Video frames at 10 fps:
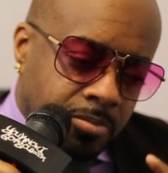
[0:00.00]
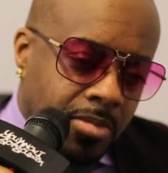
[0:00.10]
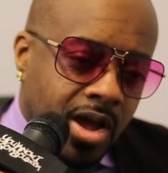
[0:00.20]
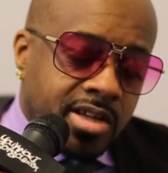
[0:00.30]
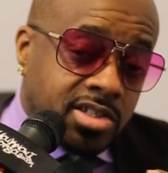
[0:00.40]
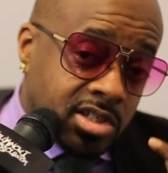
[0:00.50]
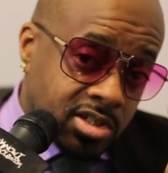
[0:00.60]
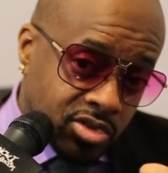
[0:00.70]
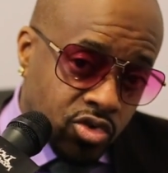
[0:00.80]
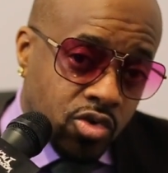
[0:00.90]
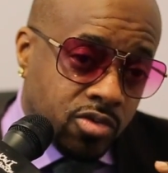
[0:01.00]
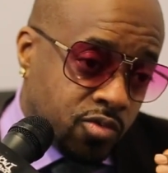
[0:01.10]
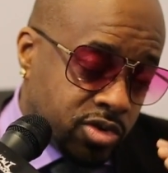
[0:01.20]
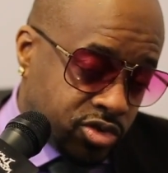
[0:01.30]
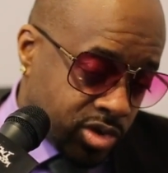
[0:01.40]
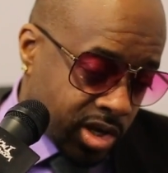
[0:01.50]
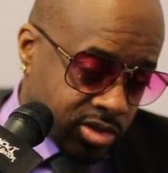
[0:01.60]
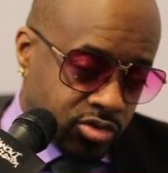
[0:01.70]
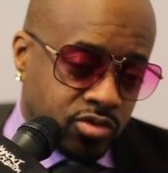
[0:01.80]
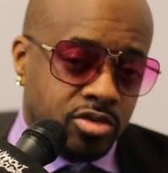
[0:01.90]
mindset of knowing what you got to
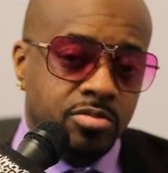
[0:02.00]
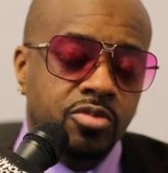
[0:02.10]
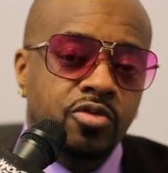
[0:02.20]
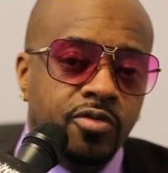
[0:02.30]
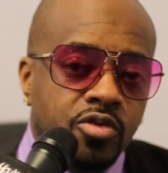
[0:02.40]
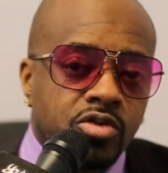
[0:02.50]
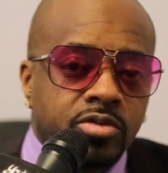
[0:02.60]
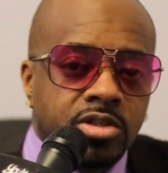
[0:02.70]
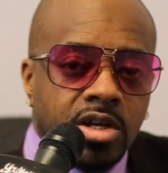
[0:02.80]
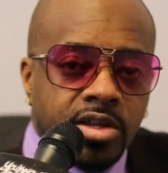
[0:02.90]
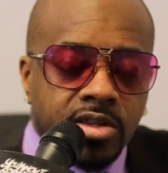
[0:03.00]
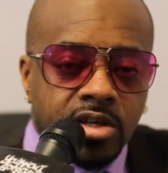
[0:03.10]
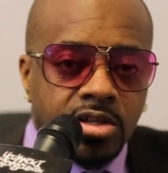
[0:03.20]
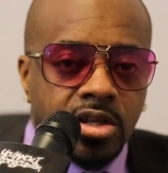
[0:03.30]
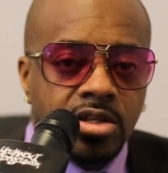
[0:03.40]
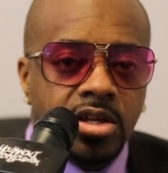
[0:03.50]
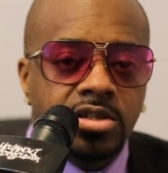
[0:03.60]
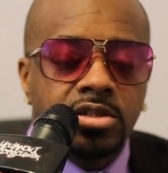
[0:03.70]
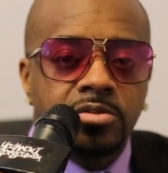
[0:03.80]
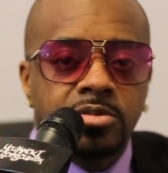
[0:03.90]
do to move forward. I think
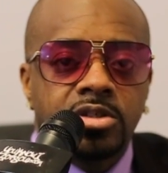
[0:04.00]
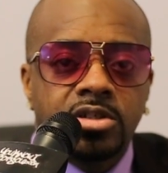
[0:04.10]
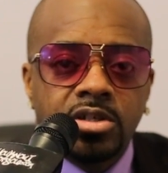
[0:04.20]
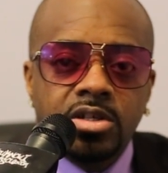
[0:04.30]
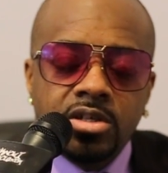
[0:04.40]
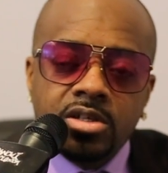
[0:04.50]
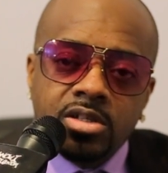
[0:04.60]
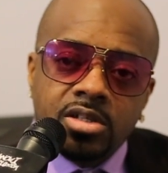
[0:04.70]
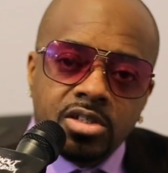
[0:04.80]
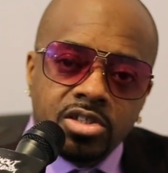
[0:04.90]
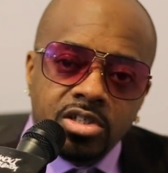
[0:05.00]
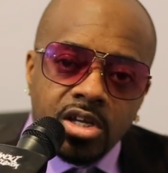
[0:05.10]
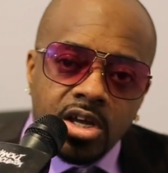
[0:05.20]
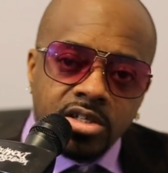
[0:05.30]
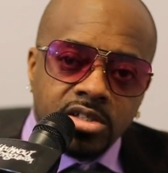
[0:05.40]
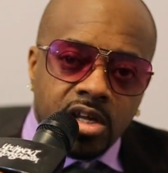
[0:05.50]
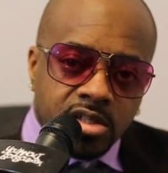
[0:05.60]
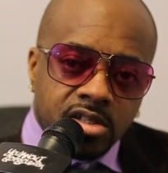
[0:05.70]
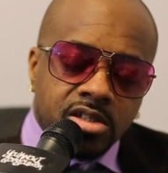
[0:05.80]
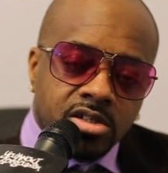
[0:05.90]
that's something that she has
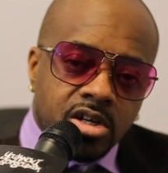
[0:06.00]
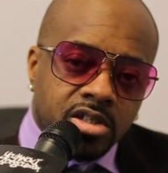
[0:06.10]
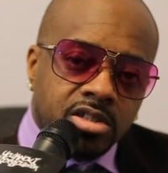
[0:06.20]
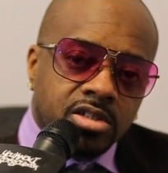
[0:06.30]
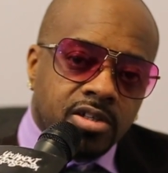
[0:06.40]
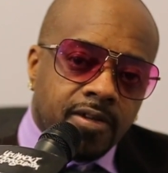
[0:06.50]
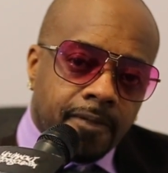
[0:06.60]
like the other artists.